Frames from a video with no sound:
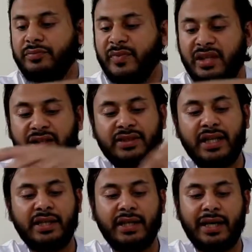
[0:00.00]
Let's
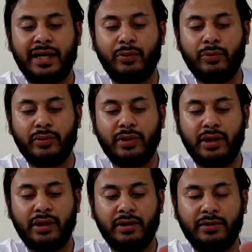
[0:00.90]
take it out.
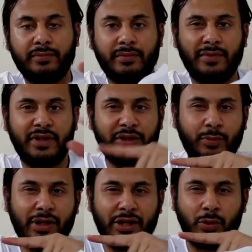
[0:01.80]
Let's
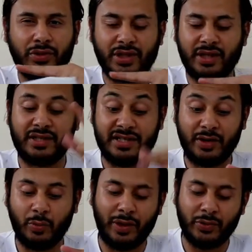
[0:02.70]
put that to a side and
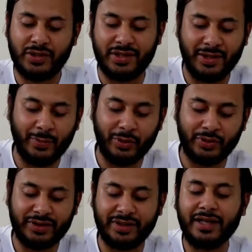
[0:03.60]
see what else is in the
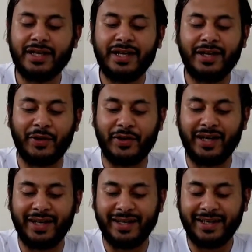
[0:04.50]
box.
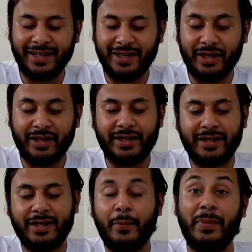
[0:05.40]
Okay,
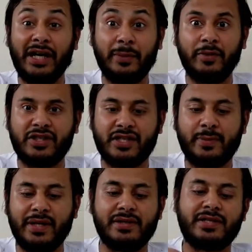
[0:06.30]
build up the
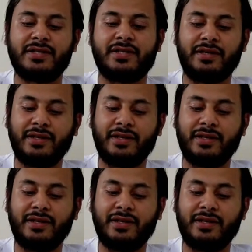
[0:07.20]
suspense.